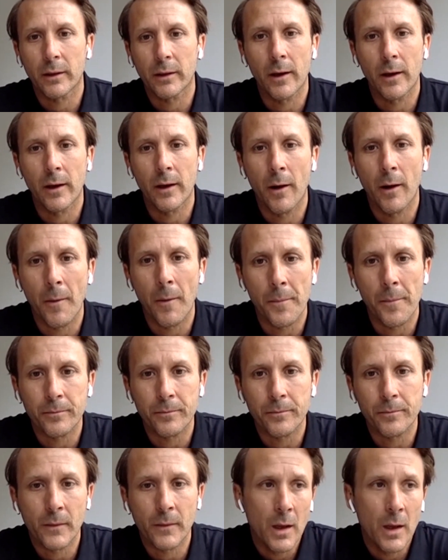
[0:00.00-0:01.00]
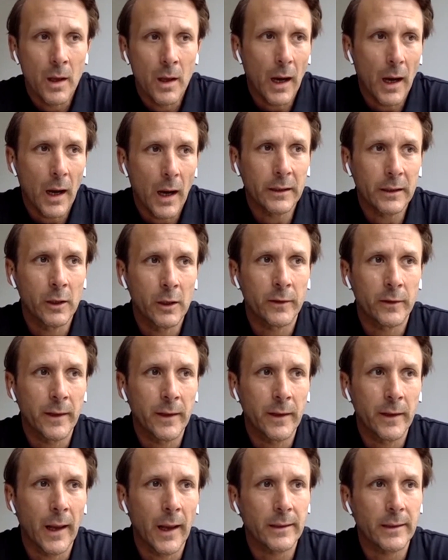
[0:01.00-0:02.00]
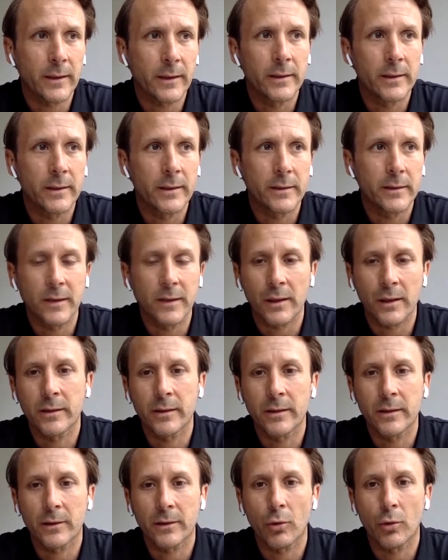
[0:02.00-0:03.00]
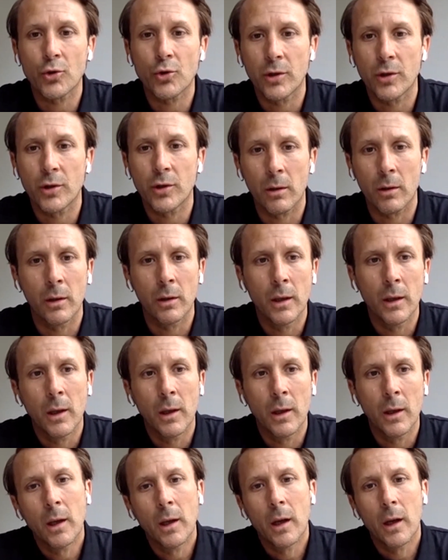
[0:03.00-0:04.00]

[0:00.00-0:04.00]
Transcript: But at the end of the day, like I said, it's a social